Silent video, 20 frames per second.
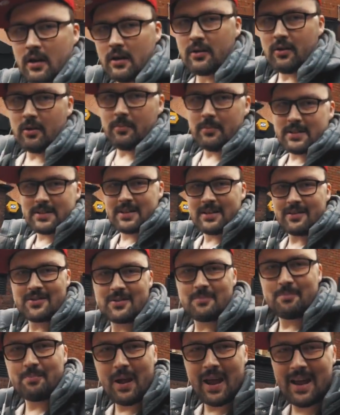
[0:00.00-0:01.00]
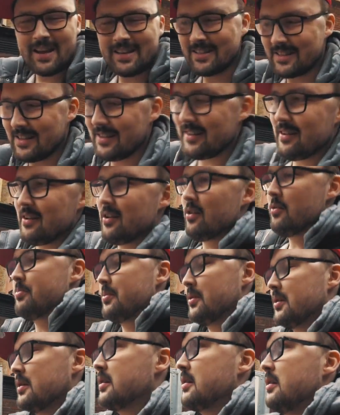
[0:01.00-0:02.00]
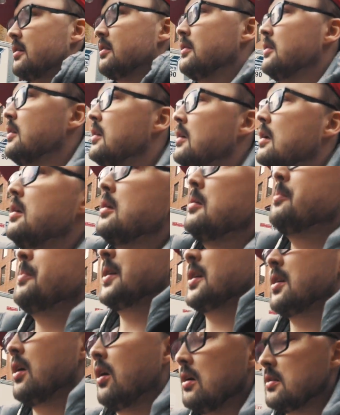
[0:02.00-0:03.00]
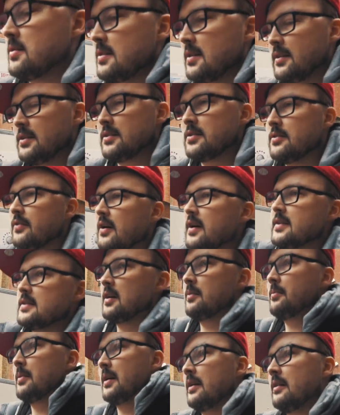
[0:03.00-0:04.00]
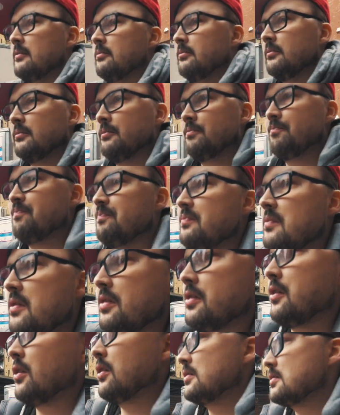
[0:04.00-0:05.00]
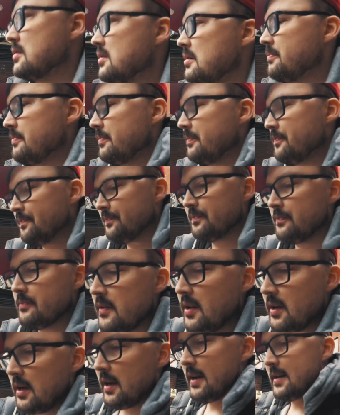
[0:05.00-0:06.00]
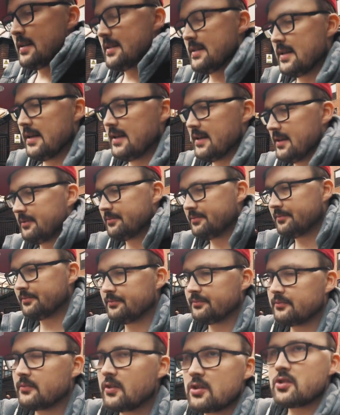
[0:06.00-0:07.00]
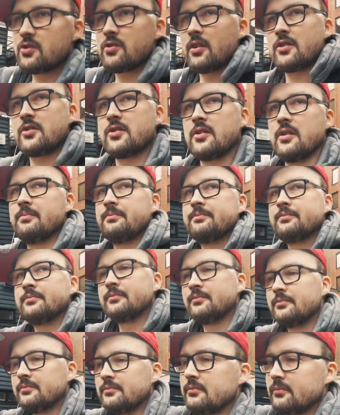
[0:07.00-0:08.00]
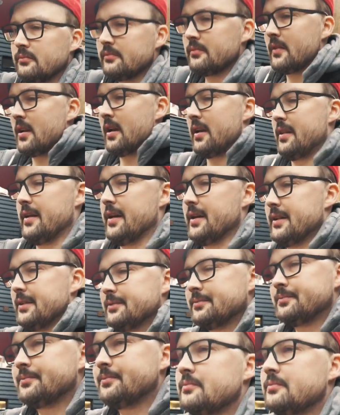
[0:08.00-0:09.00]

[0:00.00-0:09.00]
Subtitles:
got myself some pens and a notebook because I need to write down my thoughts and structure them, and then